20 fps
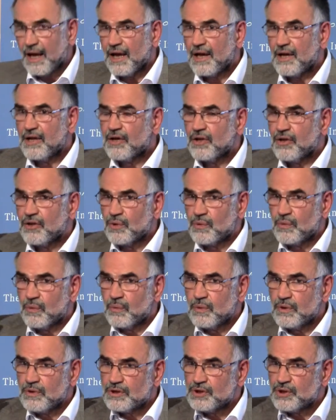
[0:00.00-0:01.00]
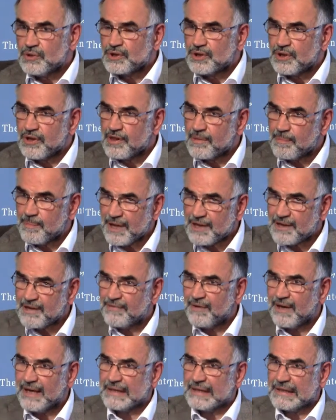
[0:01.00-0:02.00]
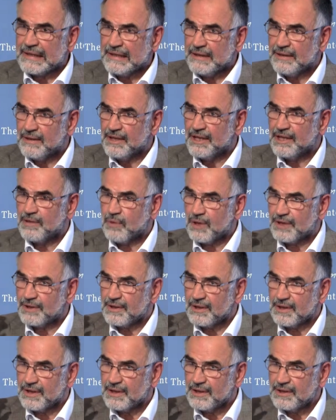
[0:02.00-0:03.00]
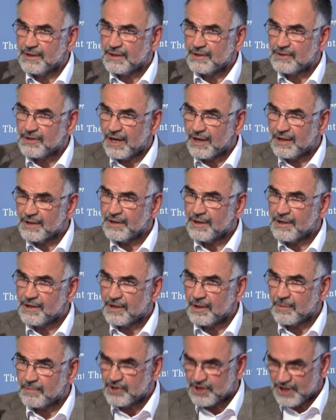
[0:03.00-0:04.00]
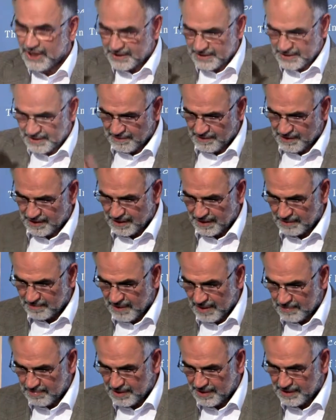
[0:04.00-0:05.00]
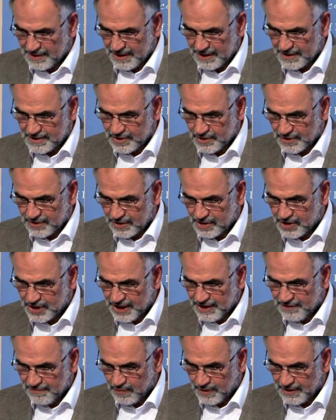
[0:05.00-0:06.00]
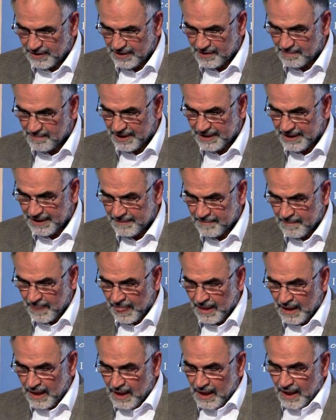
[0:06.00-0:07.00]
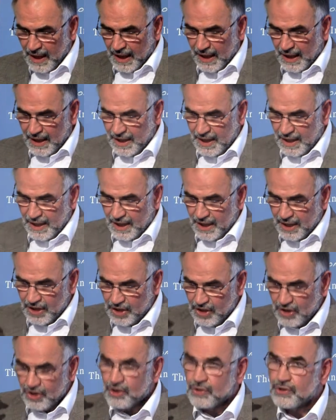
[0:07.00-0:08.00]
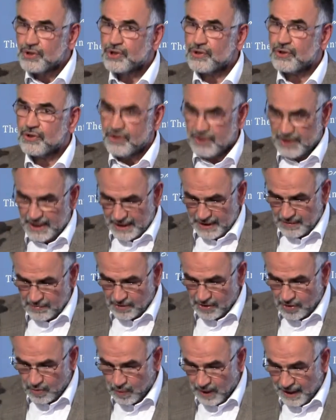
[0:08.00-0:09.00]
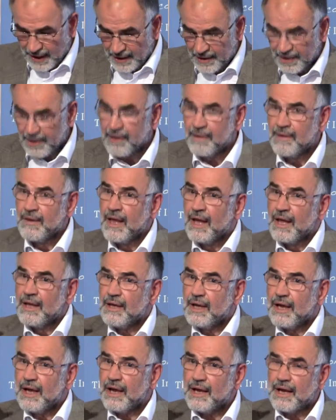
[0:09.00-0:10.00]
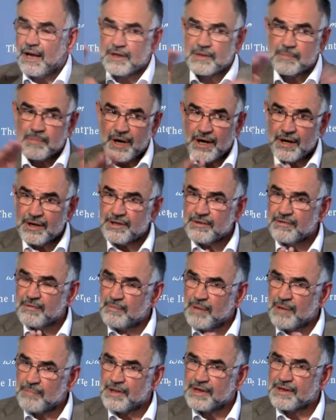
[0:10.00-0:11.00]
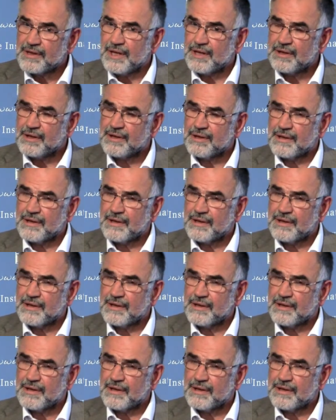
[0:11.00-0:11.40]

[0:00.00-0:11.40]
You should specify clearly what the targets and objectives that member states should achieve with this money. You should require, as part of member states'